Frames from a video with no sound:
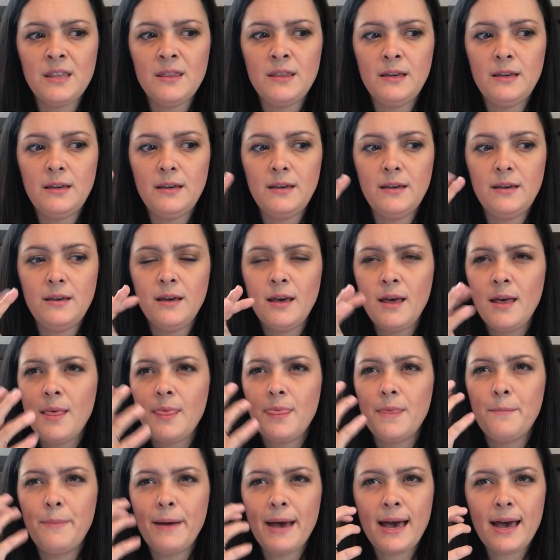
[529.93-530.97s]
the
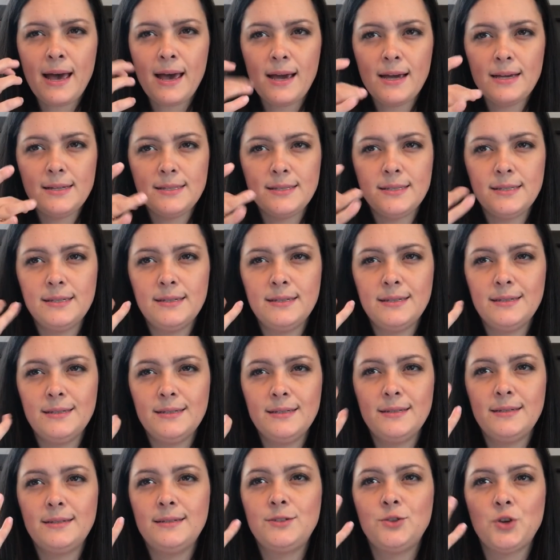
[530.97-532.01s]
the bags, the
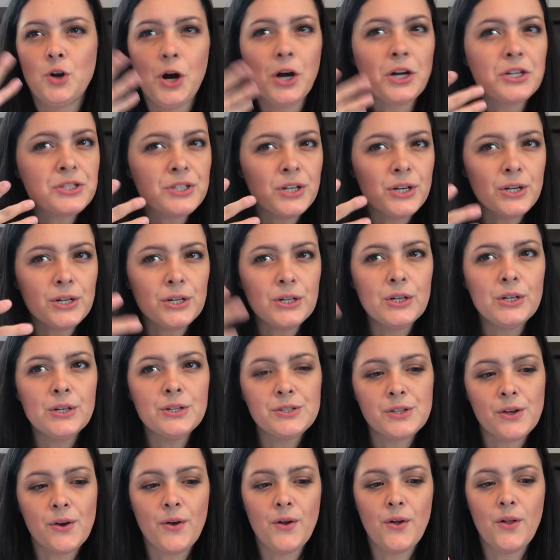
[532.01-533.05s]
dark
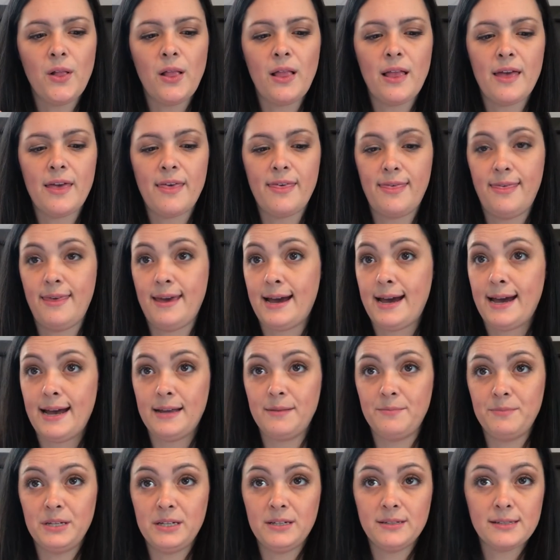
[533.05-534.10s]
circles, all
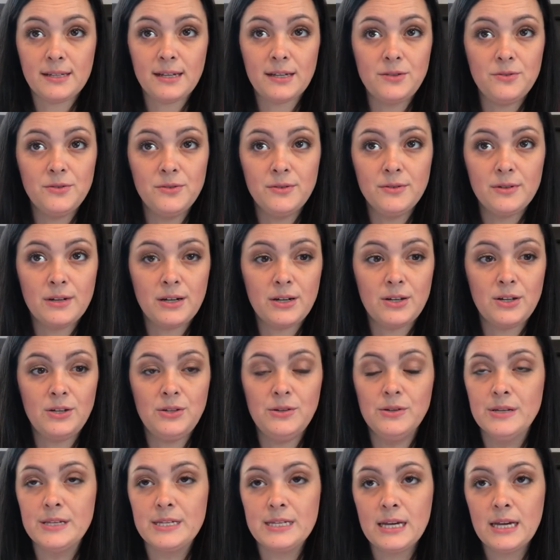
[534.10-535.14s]
that because I, I can
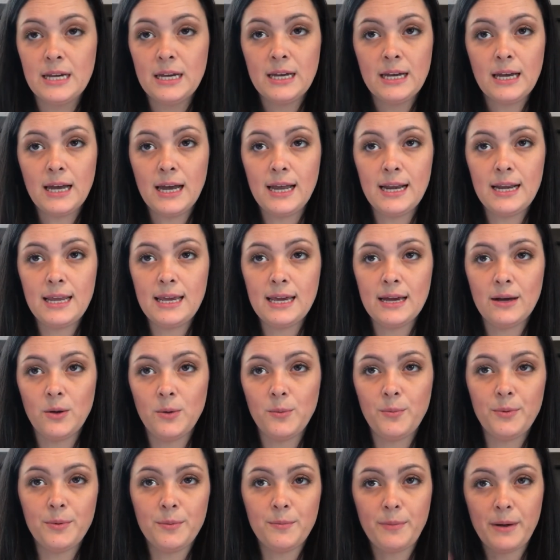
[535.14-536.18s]
use any
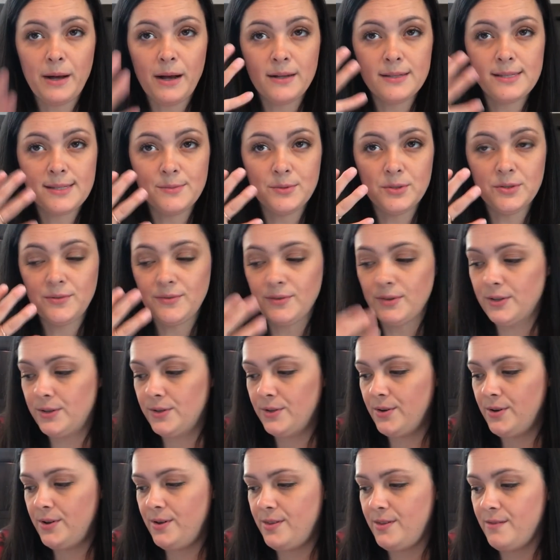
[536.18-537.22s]
help possible for
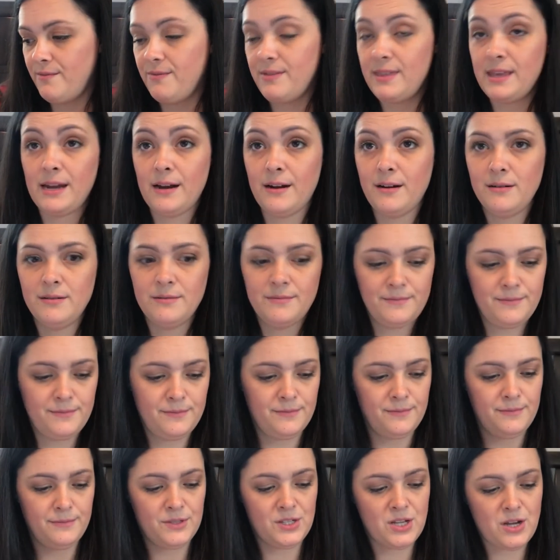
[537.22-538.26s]
underneath of there.
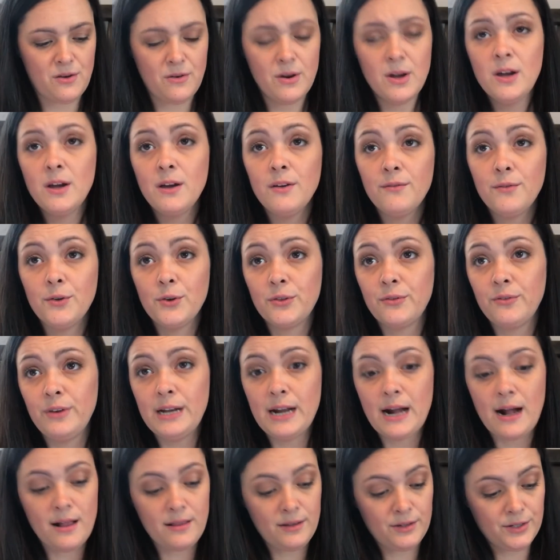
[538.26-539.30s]
So for
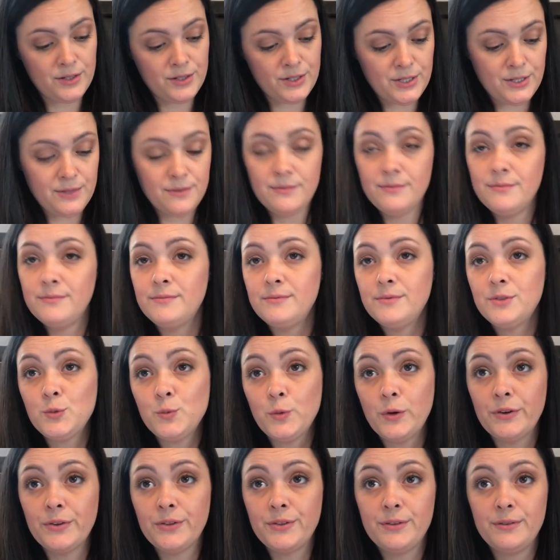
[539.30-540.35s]
$3,
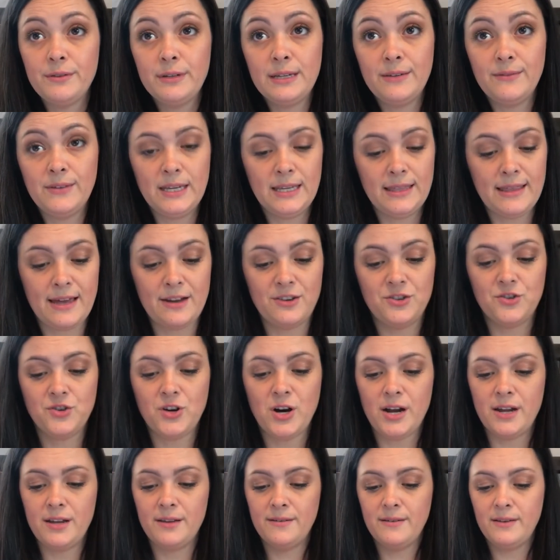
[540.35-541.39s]
it's worth giving that a
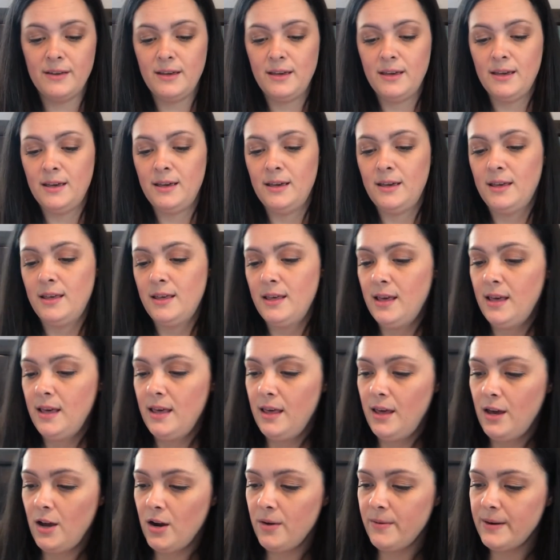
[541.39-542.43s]
try.
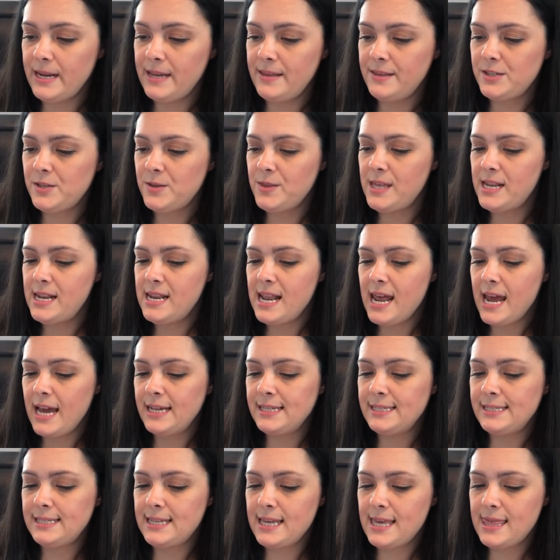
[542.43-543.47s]
All right, so the
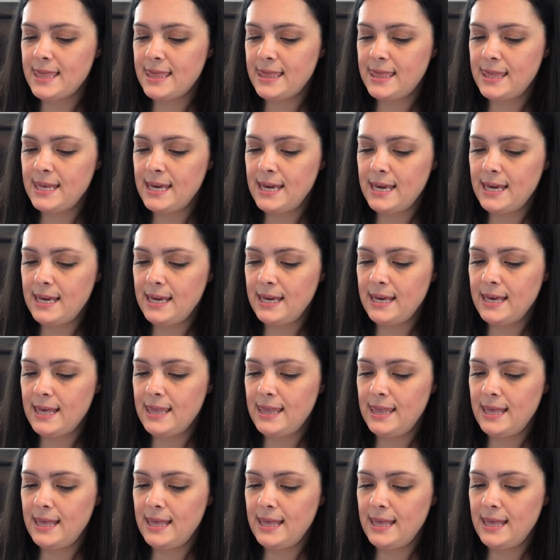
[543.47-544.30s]
next thing